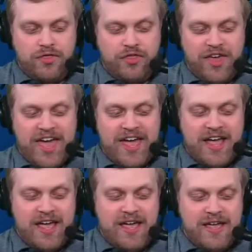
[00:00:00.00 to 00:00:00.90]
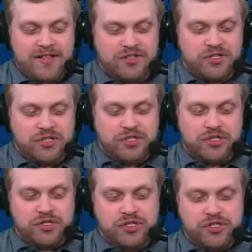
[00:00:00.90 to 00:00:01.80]
they
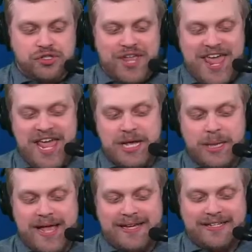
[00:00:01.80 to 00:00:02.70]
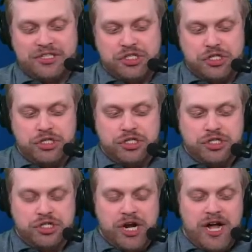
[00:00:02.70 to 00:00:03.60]
take like a,
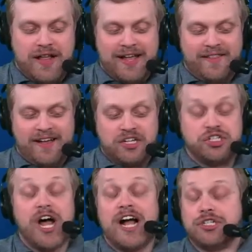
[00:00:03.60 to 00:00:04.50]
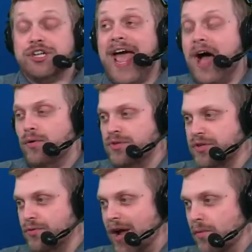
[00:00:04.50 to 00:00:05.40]
jo like a Josh Downs
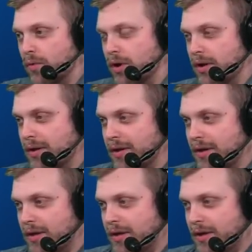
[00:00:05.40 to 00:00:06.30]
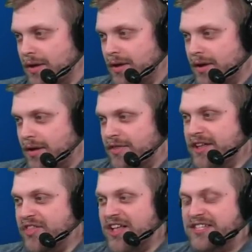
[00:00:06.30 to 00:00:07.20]
in round one.
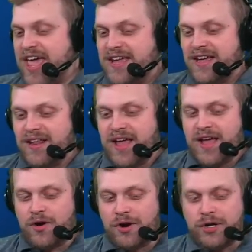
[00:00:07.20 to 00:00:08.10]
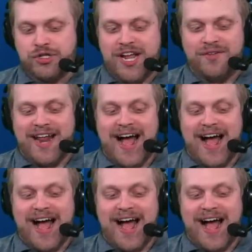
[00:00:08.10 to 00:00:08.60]
They, they take it or a Jalen